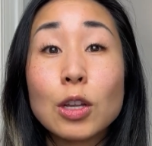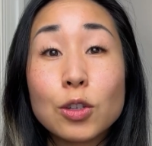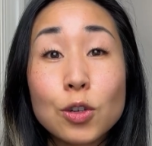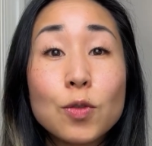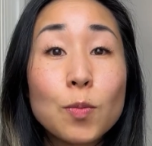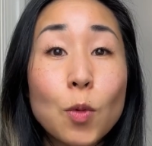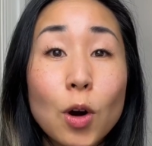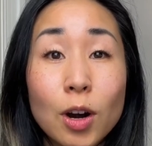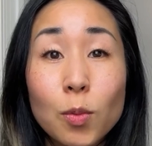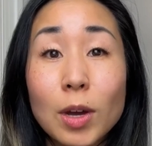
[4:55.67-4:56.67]
do
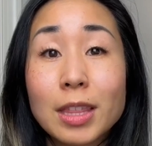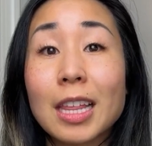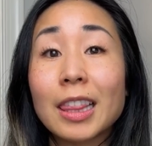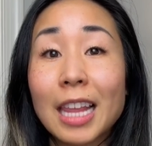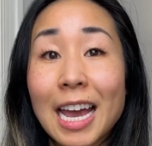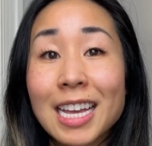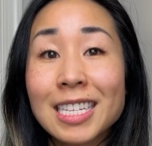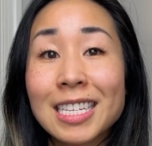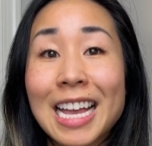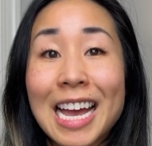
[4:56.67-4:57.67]
more with less,